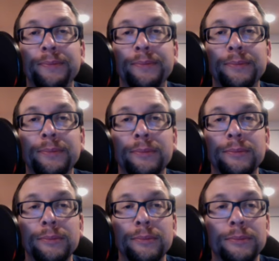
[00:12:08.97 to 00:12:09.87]

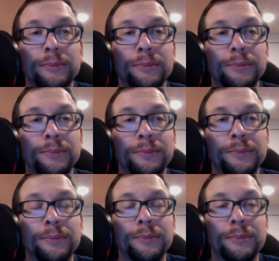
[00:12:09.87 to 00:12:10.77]

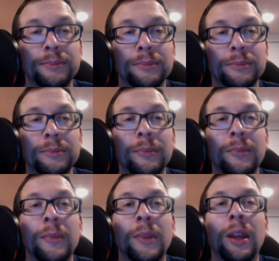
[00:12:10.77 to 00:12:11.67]

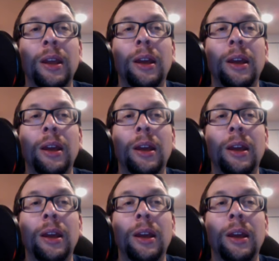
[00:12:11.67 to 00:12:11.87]
Nothing is said.